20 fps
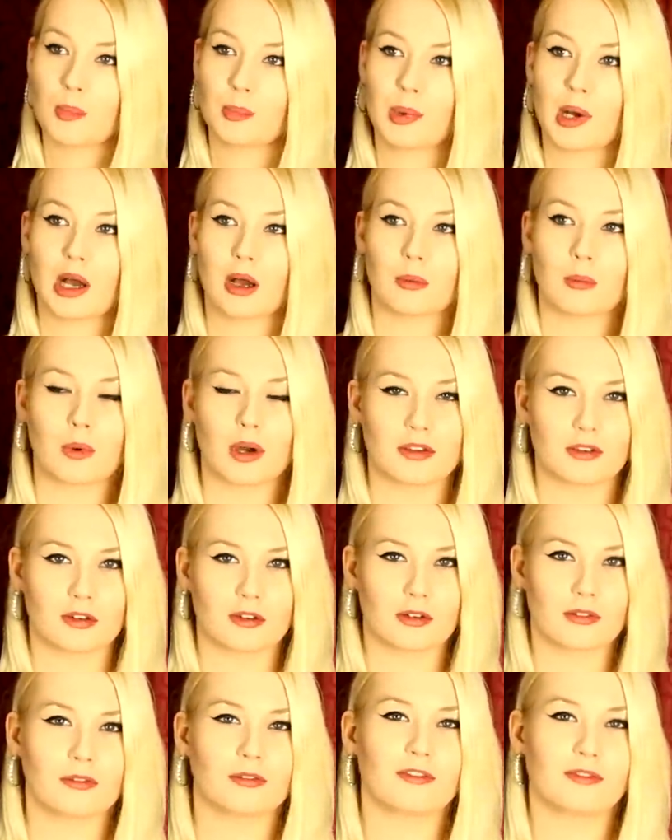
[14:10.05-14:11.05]
But when
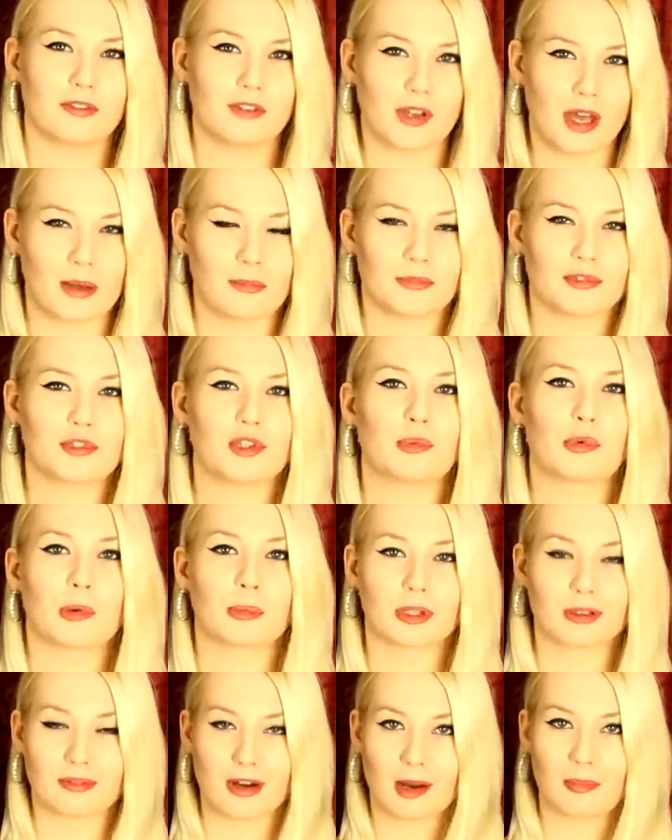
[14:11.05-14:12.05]
the temps do
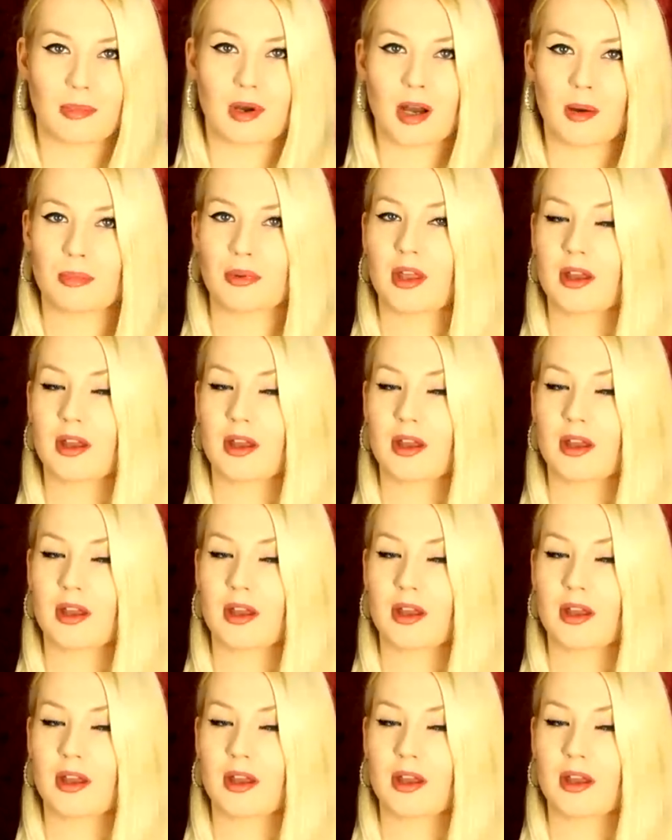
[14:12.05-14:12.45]
properly ramp up,